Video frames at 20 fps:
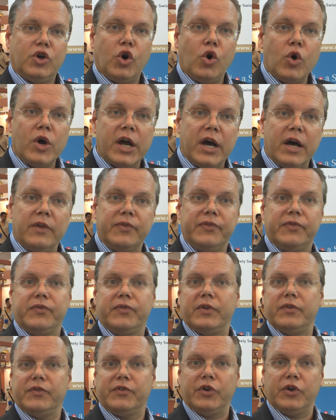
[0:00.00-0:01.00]
cold cuts
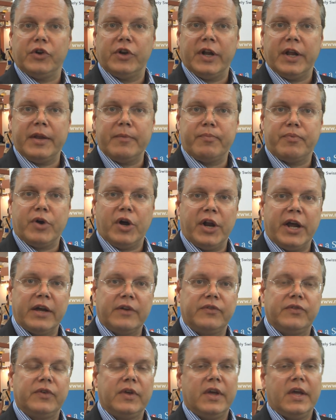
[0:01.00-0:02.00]
and certain other
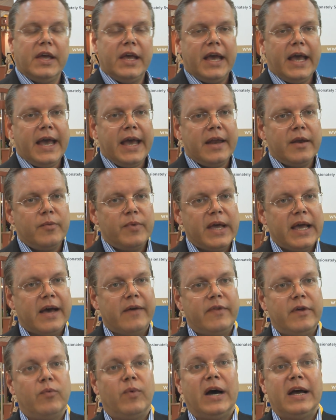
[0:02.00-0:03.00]
products, and we
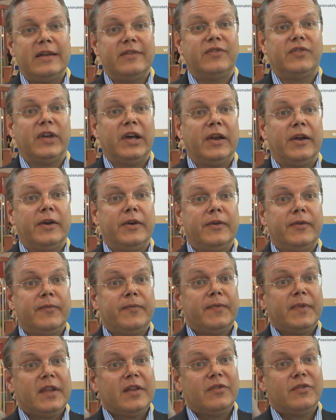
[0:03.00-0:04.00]
have the wine cellar,
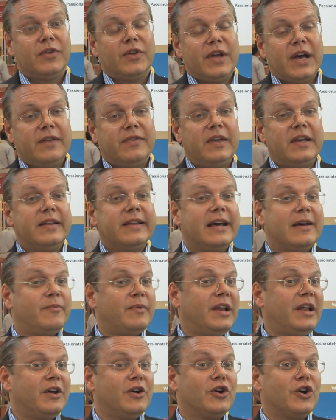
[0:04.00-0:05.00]
so I think that
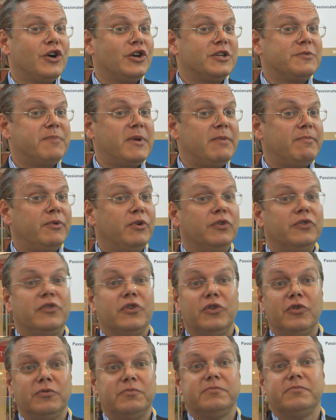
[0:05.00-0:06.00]
will encourage people
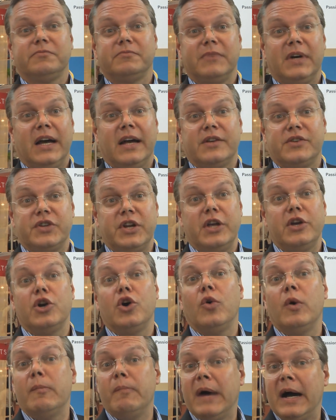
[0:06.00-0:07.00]
to actually
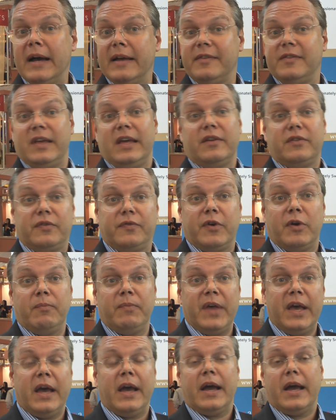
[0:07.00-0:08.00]
go and buy things from
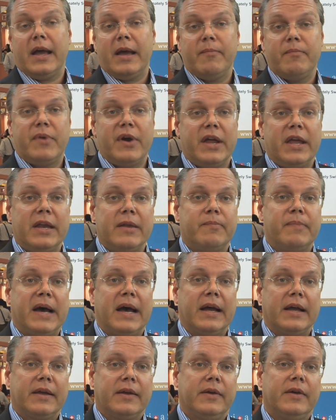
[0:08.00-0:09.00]
there and bring it
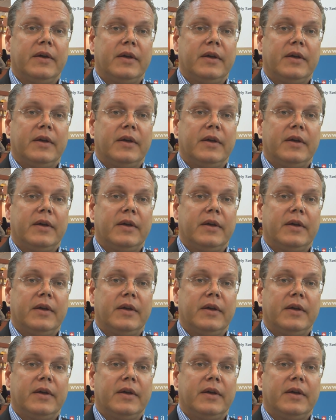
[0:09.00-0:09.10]
back.